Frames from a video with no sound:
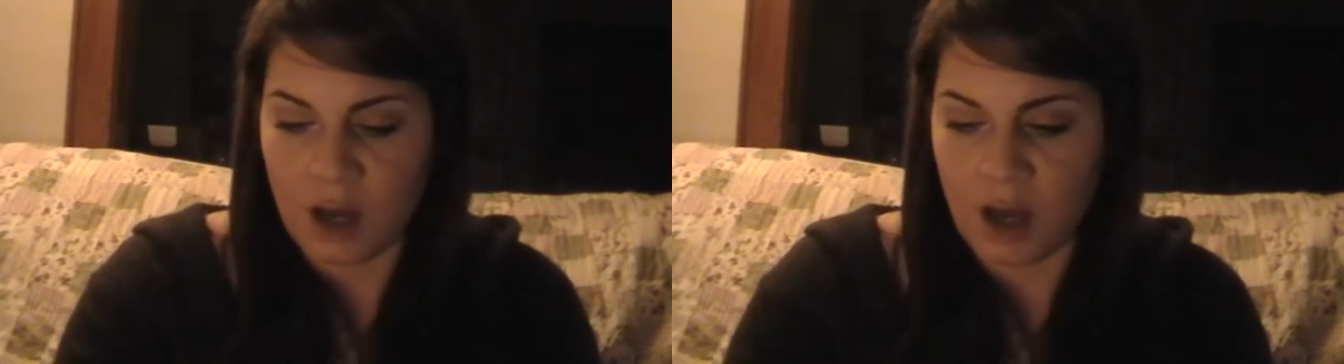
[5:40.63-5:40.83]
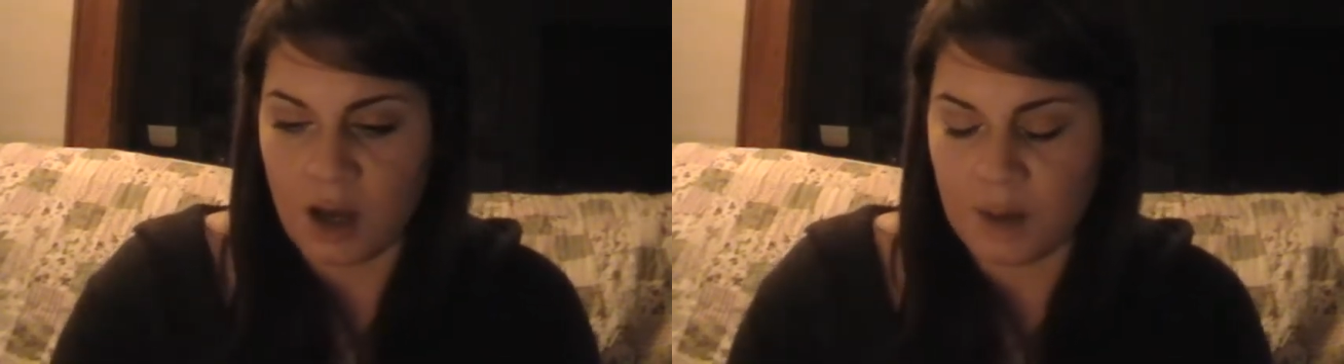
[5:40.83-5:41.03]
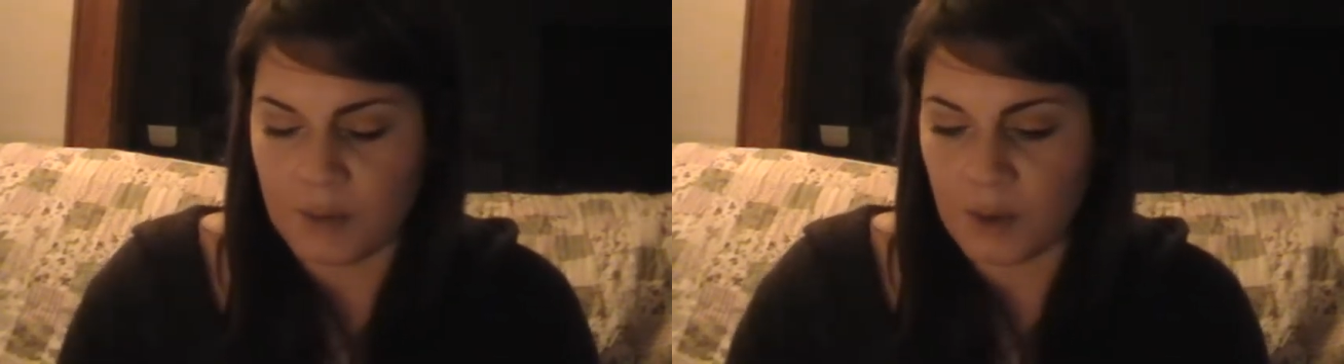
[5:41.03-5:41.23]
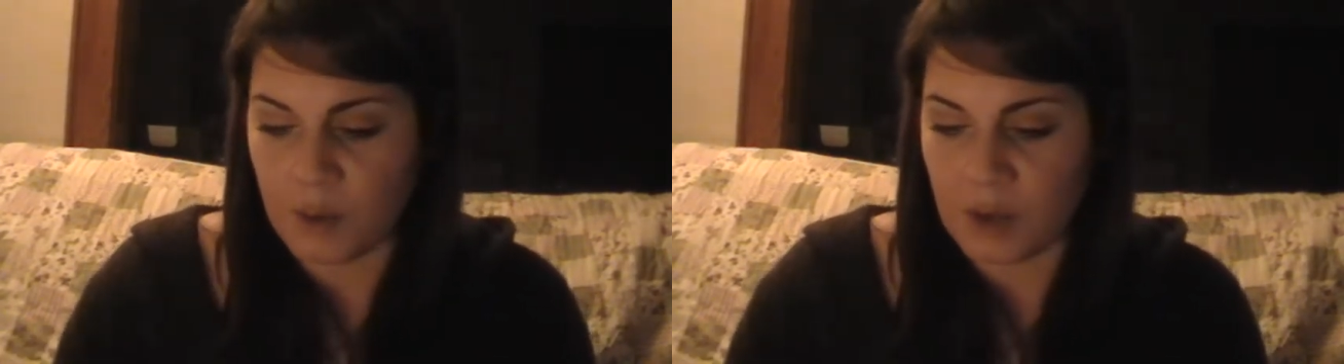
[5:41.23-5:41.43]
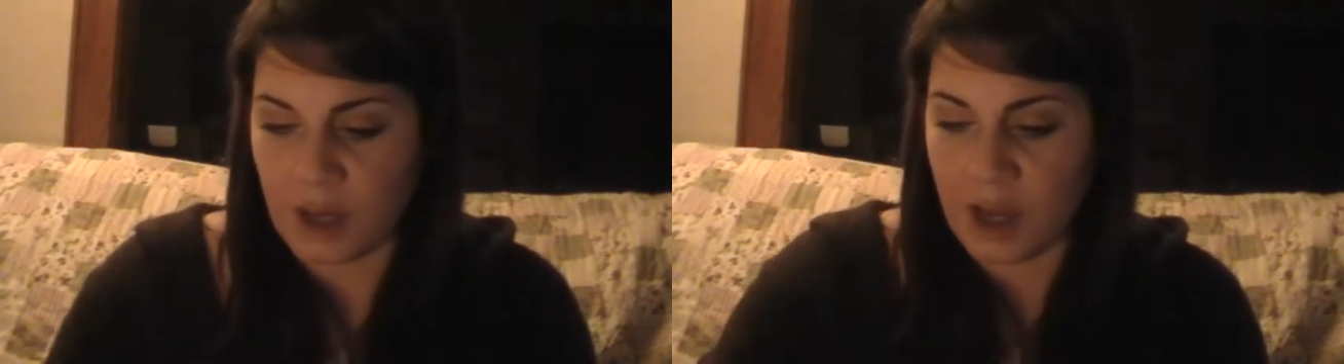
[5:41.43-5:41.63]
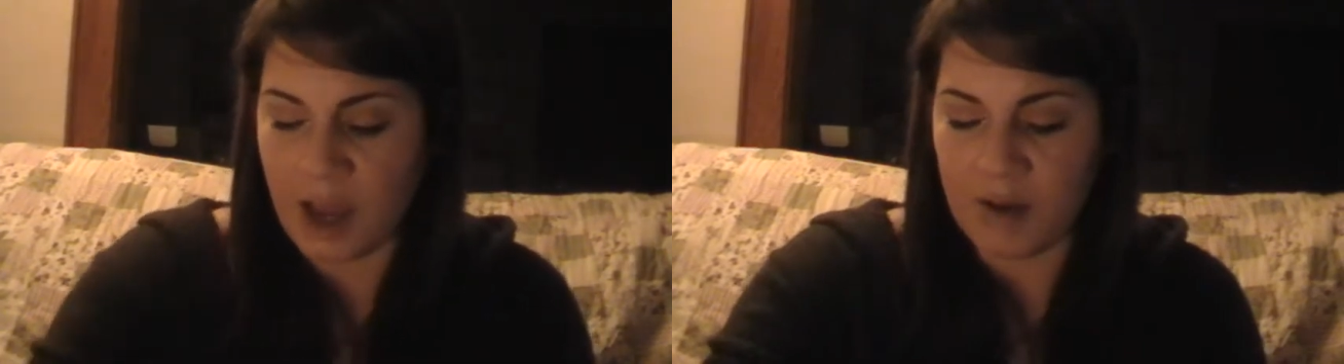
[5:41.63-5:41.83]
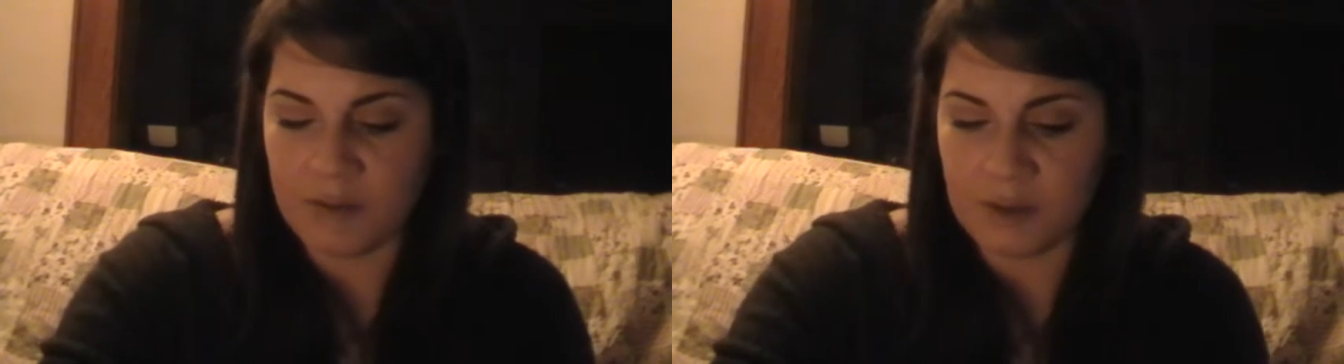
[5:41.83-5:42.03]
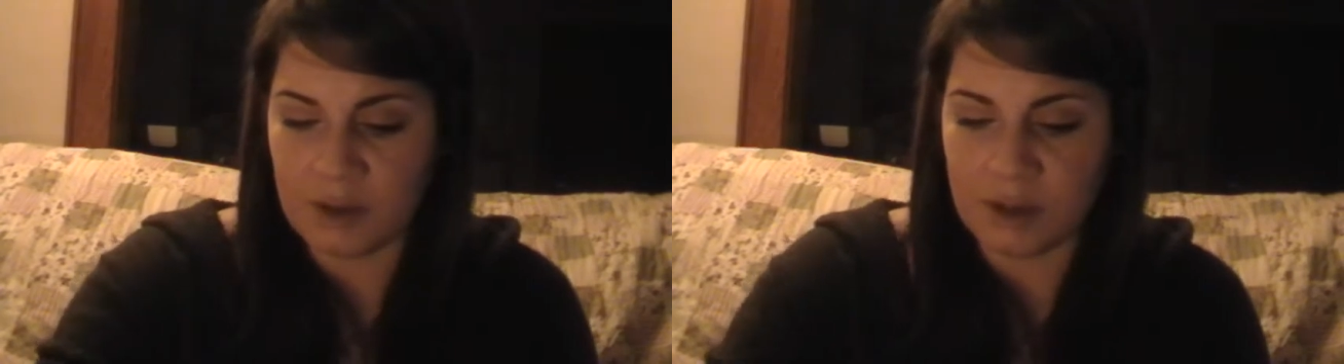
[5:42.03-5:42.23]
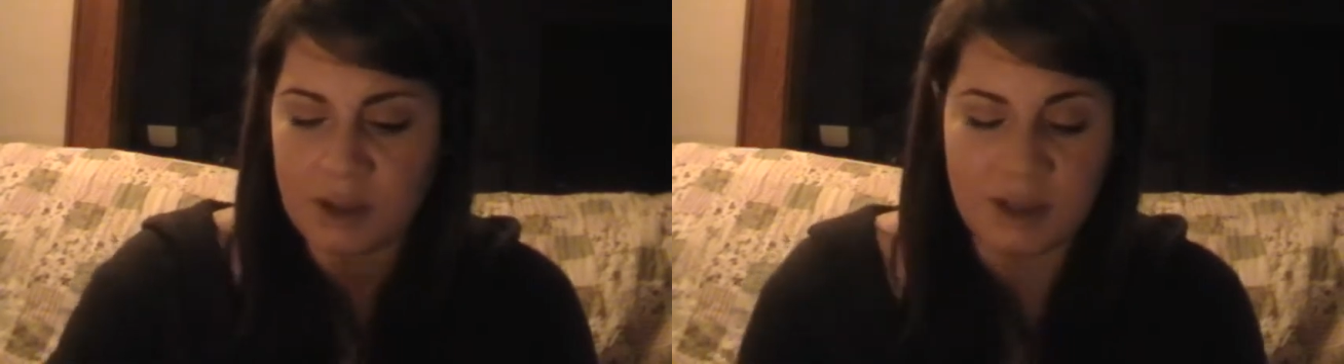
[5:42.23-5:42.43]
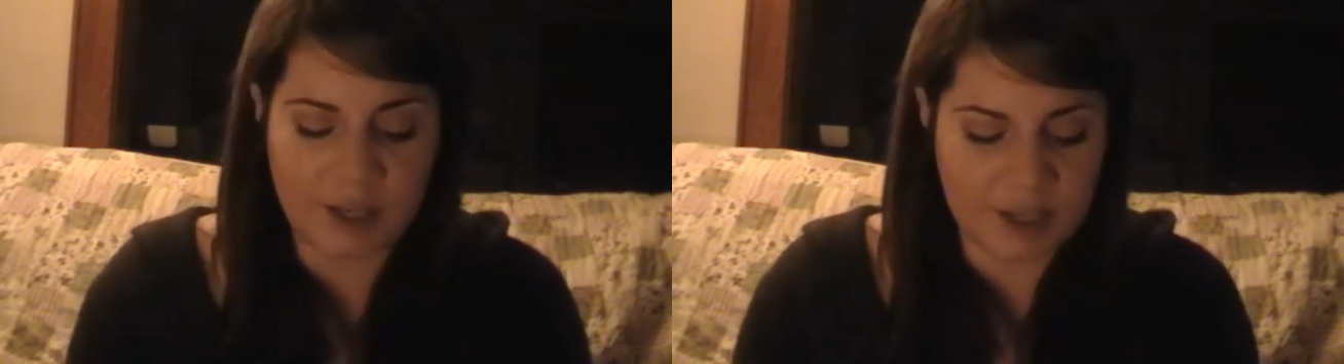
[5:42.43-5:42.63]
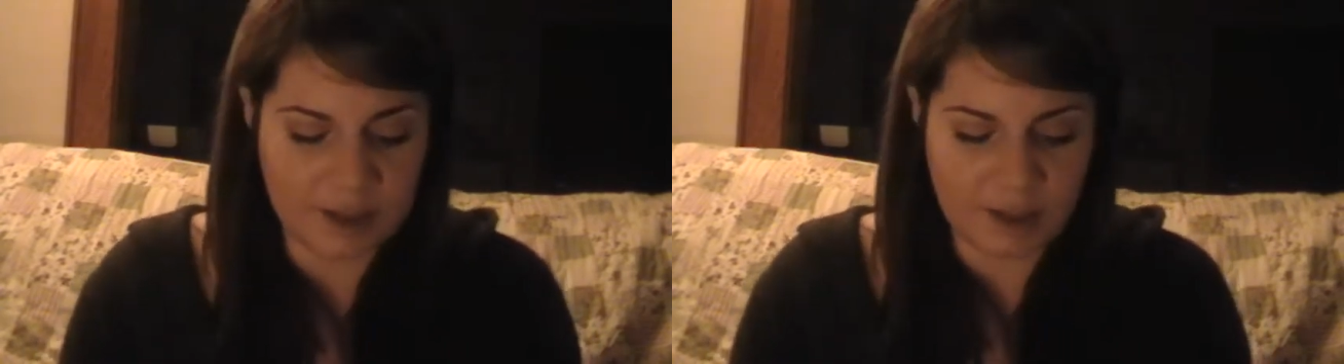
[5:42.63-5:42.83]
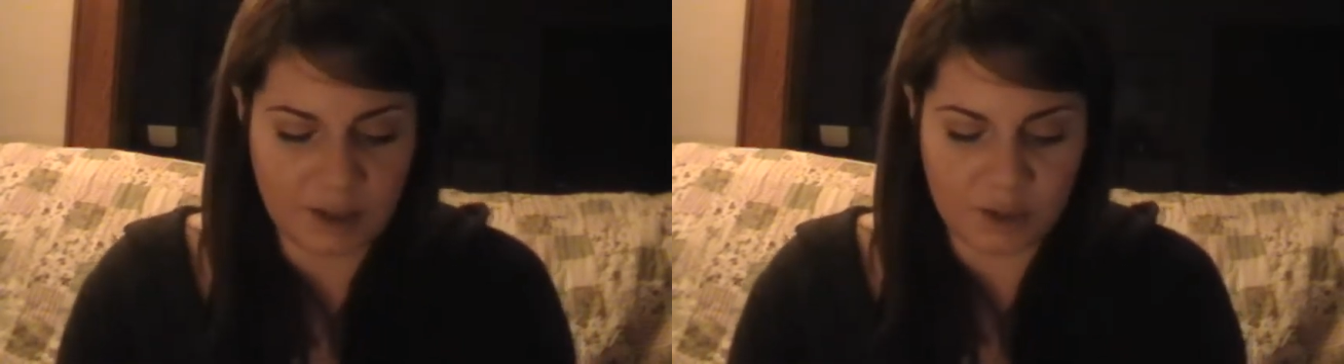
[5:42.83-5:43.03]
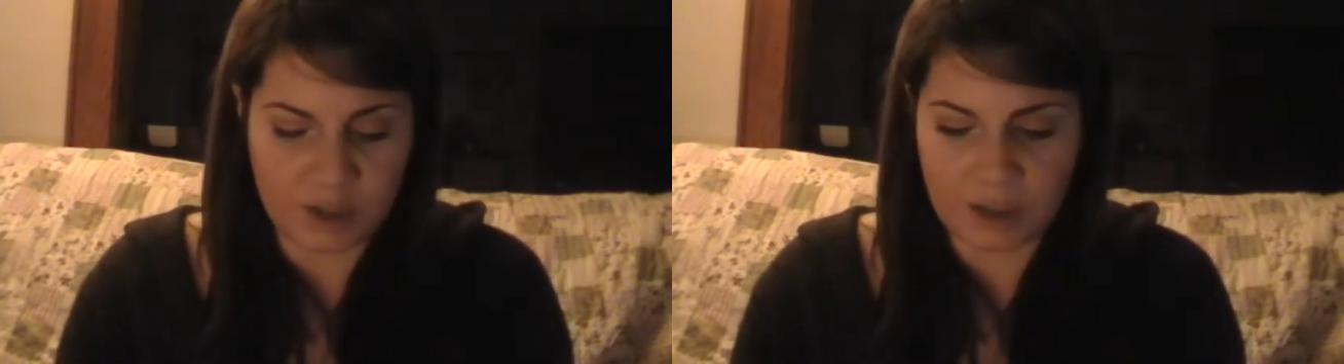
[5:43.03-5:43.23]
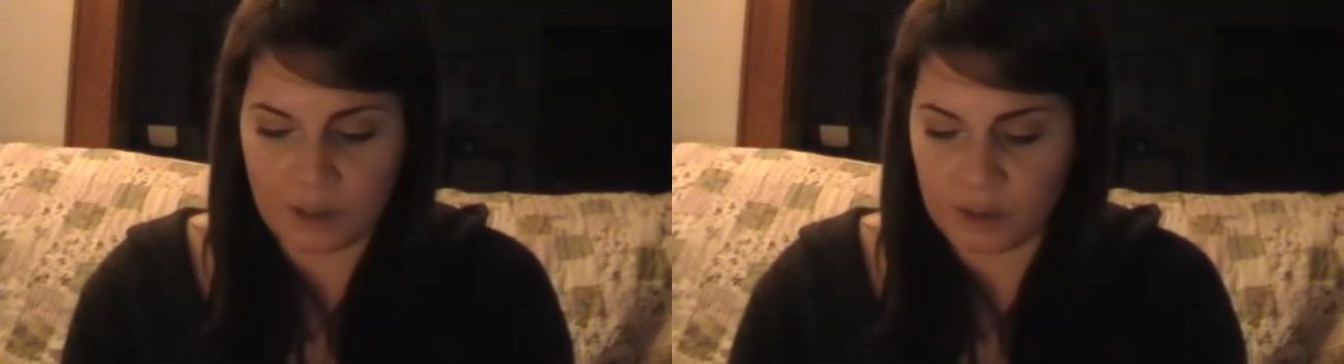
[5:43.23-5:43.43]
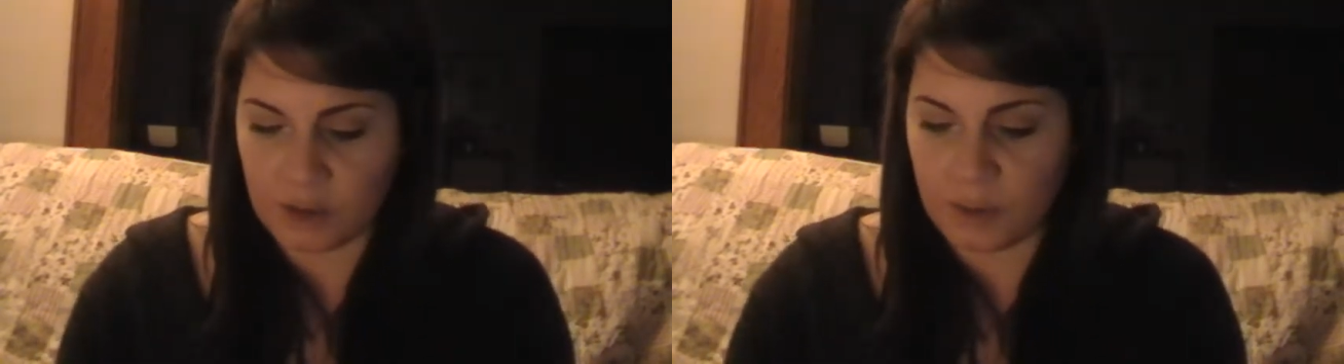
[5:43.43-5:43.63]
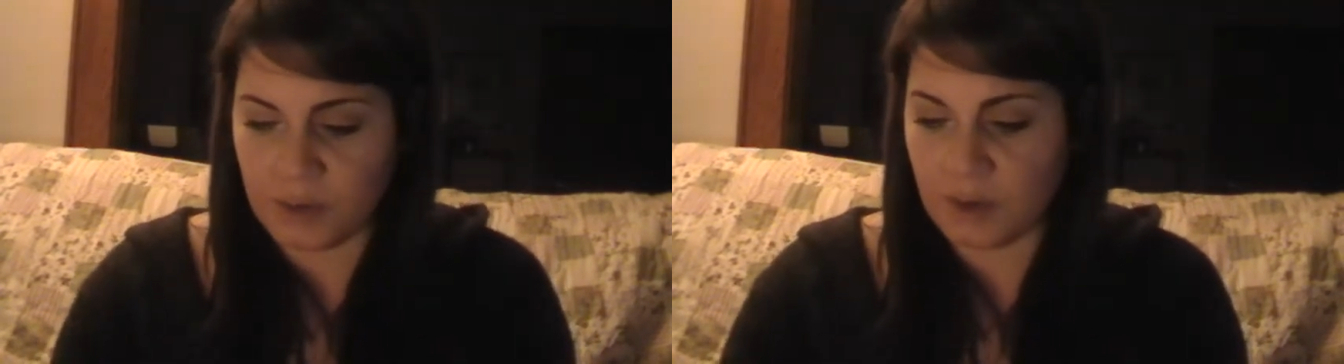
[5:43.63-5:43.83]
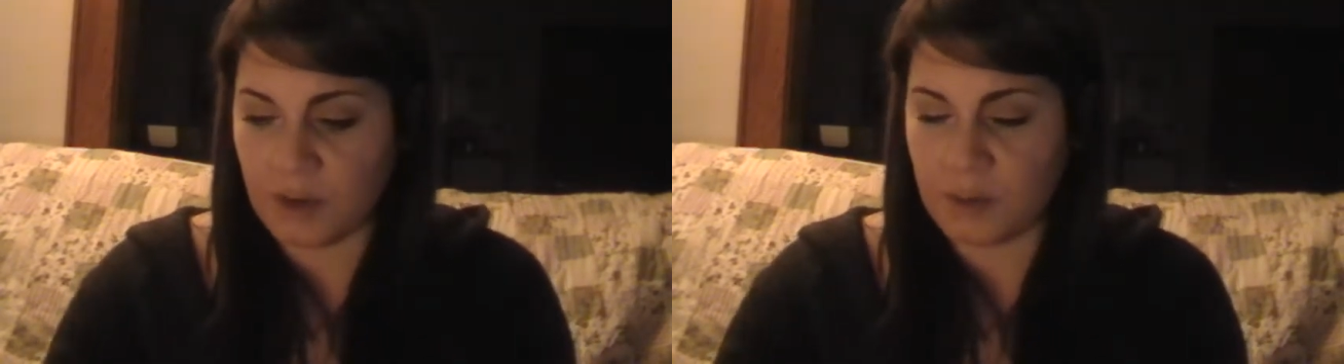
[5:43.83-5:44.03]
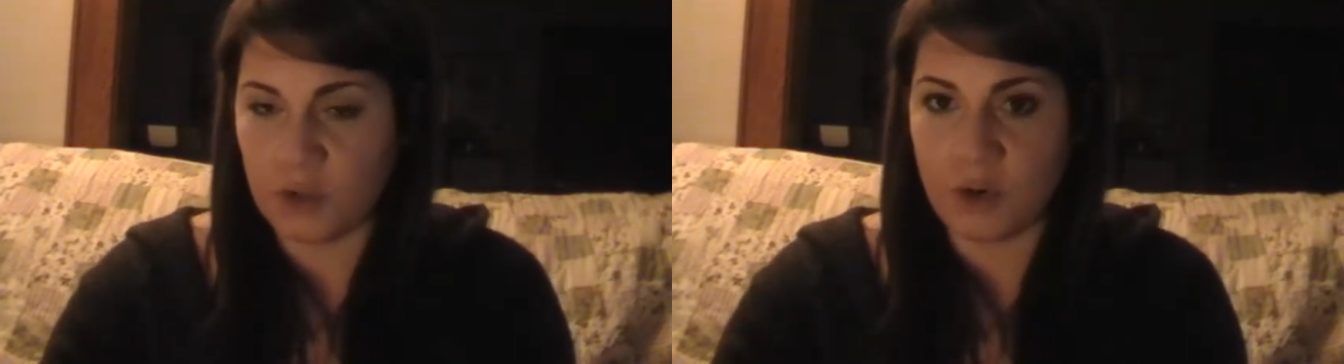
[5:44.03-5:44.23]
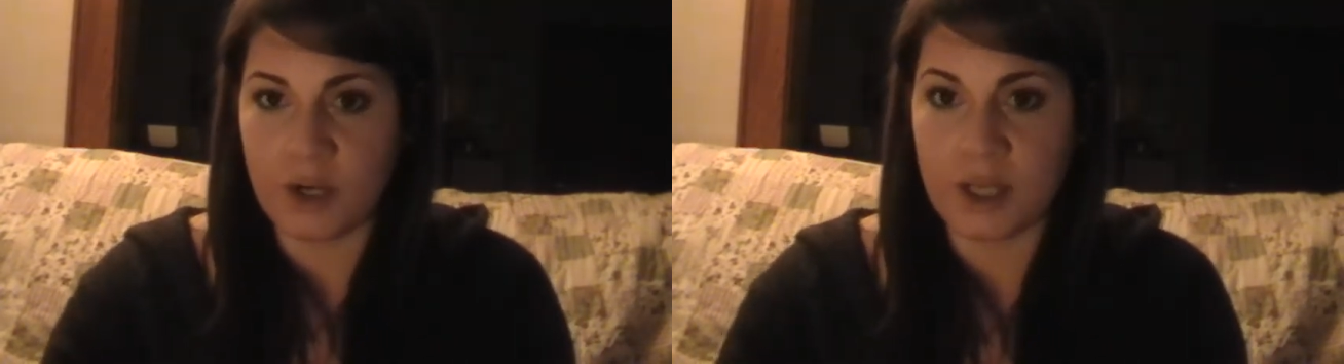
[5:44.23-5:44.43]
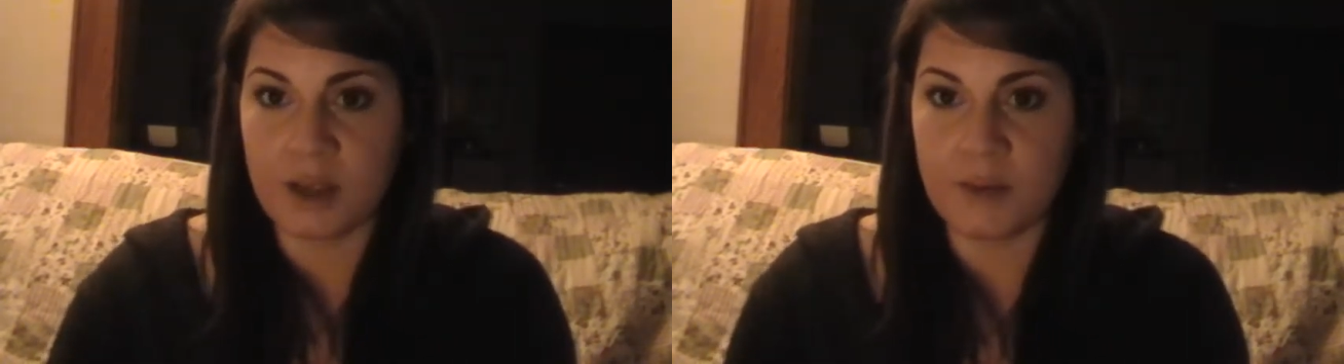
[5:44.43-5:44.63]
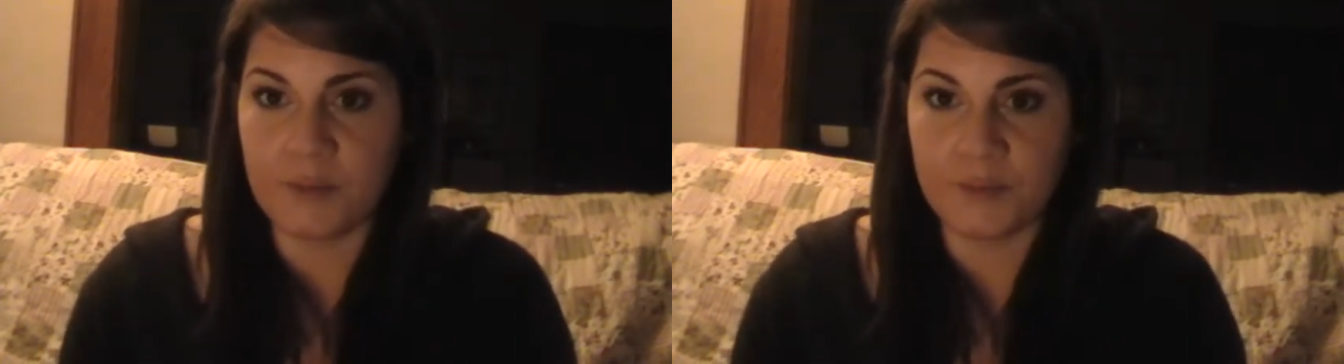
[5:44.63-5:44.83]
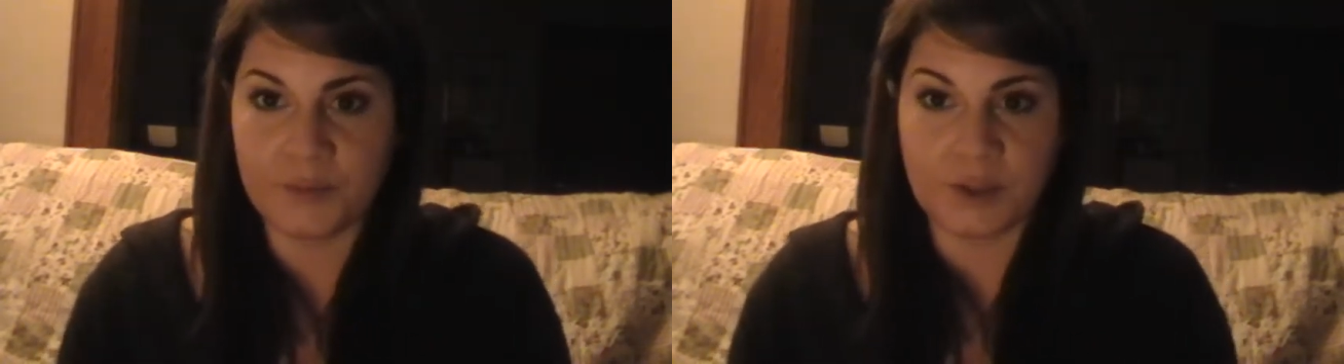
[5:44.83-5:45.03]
Um, I have like I said, there were, there were dupes for the majority of them.